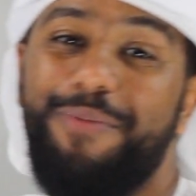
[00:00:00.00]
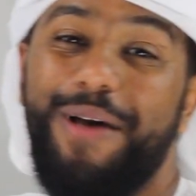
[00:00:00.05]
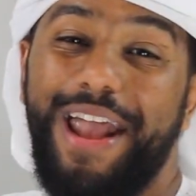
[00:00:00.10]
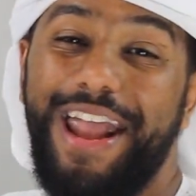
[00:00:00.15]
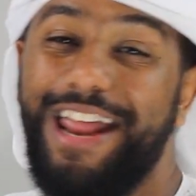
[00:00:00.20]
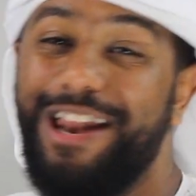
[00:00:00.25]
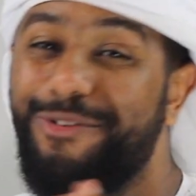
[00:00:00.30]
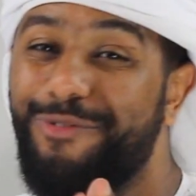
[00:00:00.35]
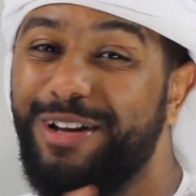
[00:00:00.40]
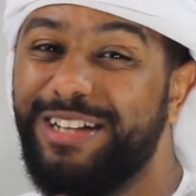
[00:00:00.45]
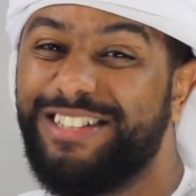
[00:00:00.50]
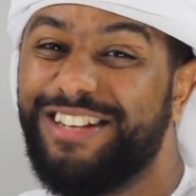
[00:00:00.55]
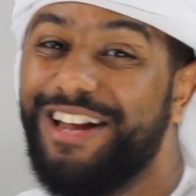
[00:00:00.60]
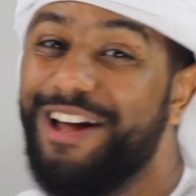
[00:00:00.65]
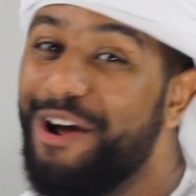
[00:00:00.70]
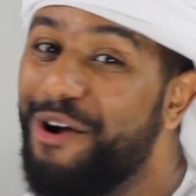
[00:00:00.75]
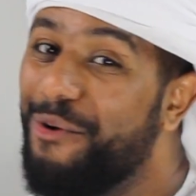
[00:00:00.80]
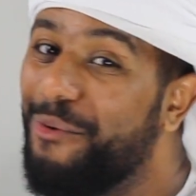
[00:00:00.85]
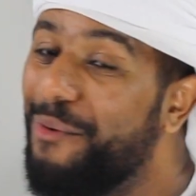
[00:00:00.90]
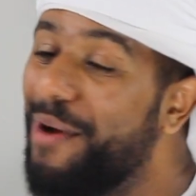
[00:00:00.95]
But anyways,
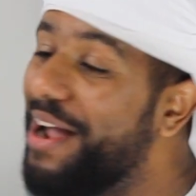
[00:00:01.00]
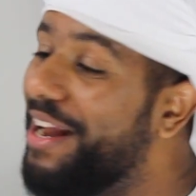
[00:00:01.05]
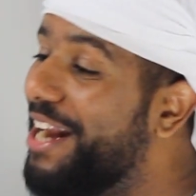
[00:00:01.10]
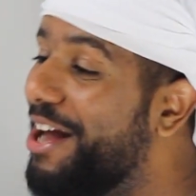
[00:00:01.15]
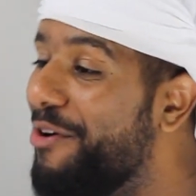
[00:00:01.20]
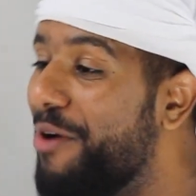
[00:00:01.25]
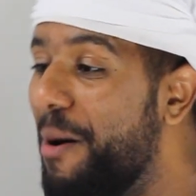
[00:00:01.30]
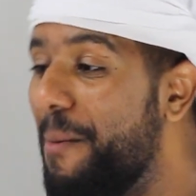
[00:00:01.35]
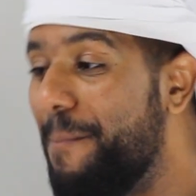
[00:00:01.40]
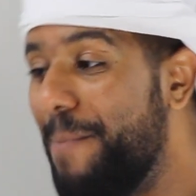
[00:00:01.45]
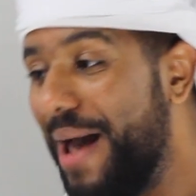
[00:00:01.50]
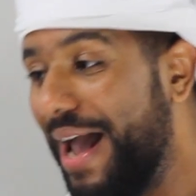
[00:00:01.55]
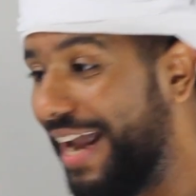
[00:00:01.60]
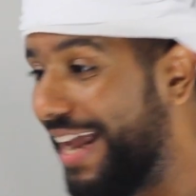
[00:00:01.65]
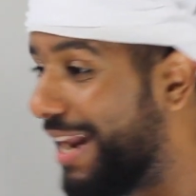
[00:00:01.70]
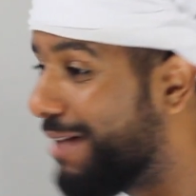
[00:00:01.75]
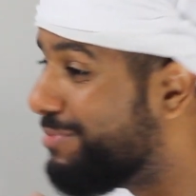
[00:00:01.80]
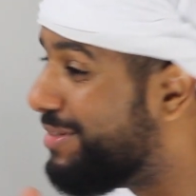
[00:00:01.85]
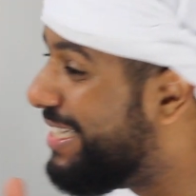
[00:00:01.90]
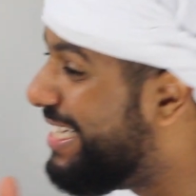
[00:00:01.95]
right now I'm back
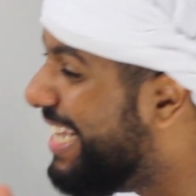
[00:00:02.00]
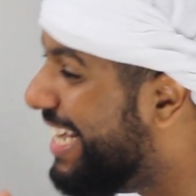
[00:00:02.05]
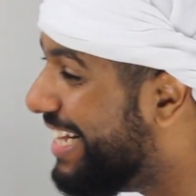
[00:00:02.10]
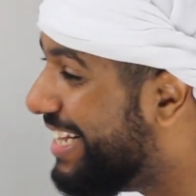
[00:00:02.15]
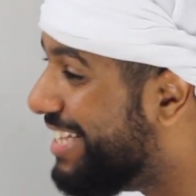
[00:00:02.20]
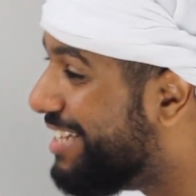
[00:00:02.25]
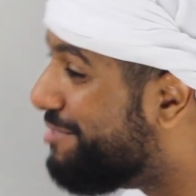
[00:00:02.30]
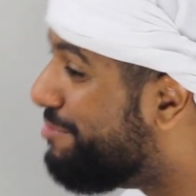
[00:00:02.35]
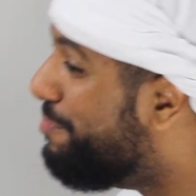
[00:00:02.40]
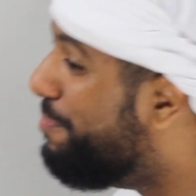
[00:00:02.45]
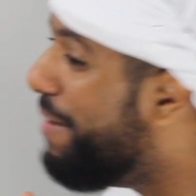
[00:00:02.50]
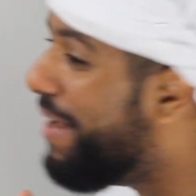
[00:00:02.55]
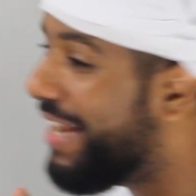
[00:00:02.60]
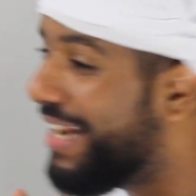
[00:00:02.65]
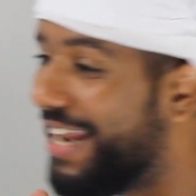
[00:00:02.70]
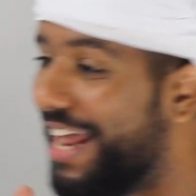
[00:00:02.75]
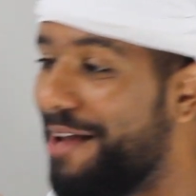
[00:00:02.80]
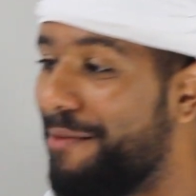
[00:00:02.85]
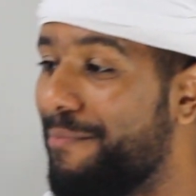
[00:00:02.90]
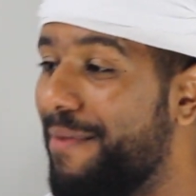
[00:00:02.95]
and I'm seeing this
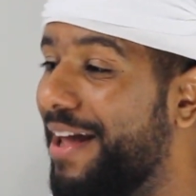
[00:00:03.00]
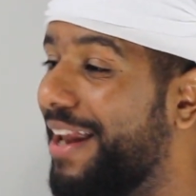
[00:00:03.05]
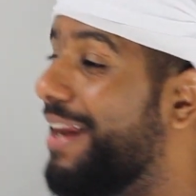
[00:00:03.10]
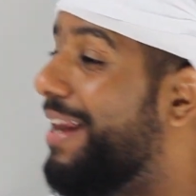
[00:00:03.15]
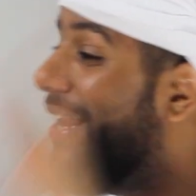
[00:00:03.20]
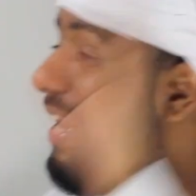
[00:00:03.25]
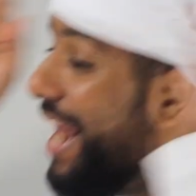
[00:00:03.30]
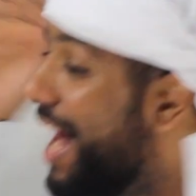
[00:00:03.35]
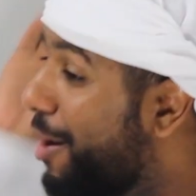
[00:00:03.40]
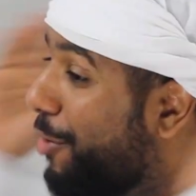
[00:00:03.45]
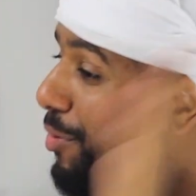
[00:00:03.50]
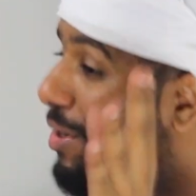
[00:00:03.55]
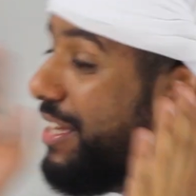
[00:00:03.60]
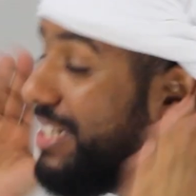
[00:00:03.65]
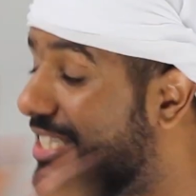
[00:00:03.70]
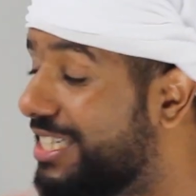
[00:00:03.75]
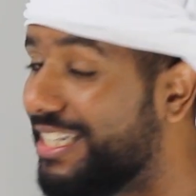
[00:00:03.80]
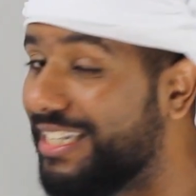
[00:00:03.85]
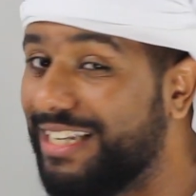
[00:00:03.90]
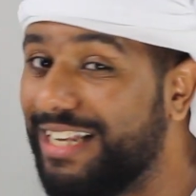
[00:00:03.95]
big name, man. Now
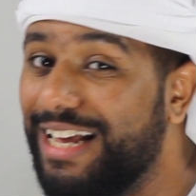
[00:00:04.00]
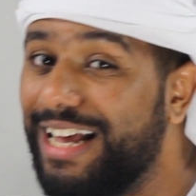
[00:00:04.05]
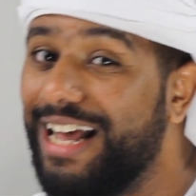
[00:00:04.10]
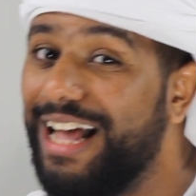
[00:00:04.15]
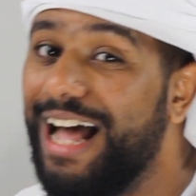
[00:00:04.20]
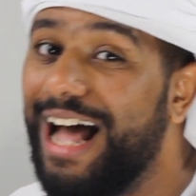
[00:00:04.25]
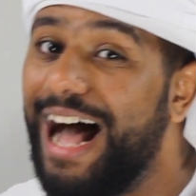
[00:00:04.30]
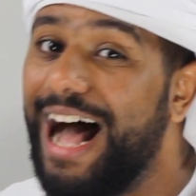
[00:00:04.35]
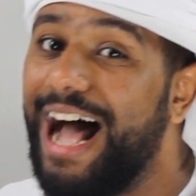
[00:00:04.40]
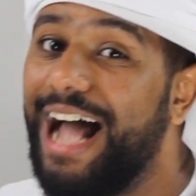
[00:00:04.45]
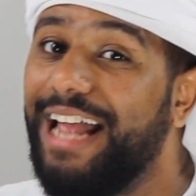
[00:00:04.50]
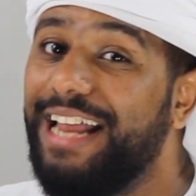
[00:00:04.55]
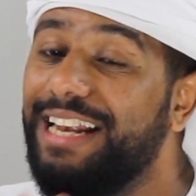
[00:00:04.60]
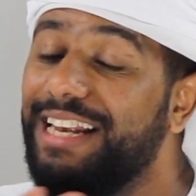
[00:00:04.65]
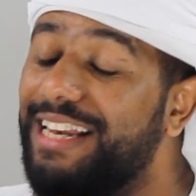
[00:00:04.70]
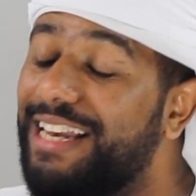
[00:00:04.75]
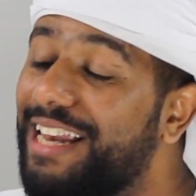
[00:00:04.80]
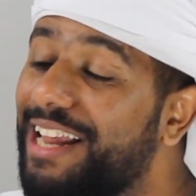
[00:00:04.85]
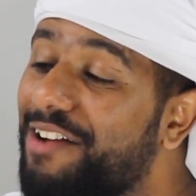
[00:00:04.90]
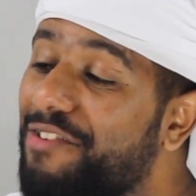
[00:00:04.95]
listen, I
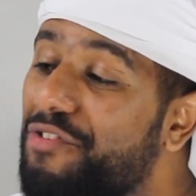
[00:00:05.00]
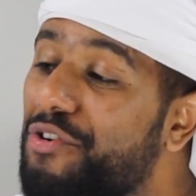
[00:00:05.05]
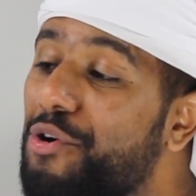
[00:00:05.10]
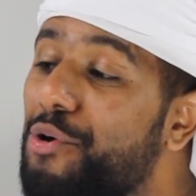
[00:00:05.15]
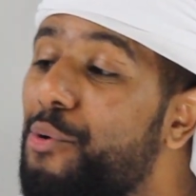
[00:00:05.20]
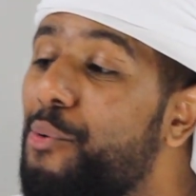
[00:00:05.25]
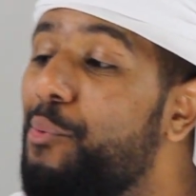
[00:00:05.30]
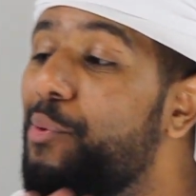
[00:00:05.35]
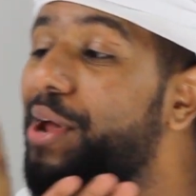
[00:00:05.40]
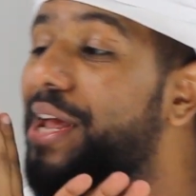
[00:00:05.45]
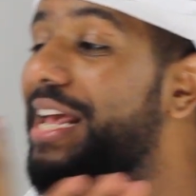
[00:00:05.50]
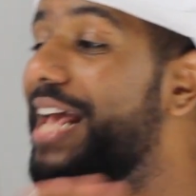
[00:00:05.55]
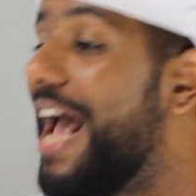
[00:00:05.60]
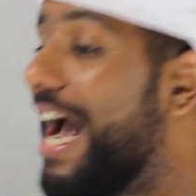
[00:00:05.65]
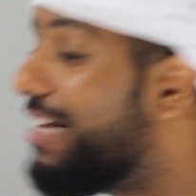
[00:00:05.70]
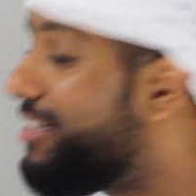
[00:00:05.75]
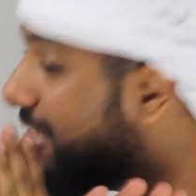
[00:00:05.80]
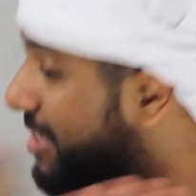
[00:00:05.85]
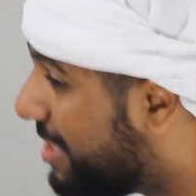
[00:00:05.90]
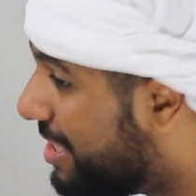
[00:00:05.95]
never
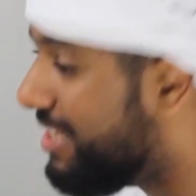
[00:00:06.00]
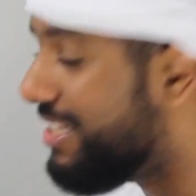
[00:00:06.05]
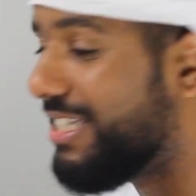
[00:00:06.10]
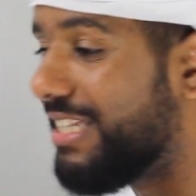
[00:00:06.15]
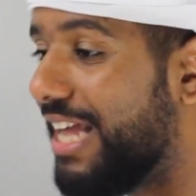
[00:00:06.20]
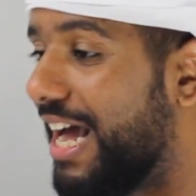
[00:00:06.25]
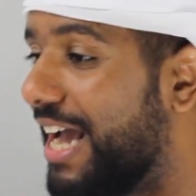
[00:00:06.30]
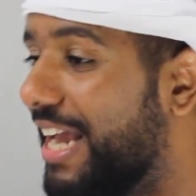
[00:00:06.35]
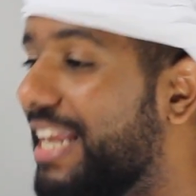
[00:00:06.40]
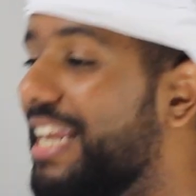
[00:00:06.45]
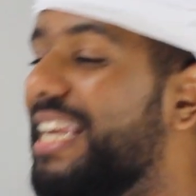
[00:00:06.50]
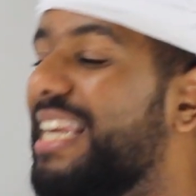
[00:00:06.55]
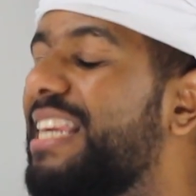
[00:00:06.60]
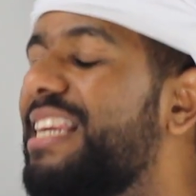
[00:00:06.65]
reacted to this guy.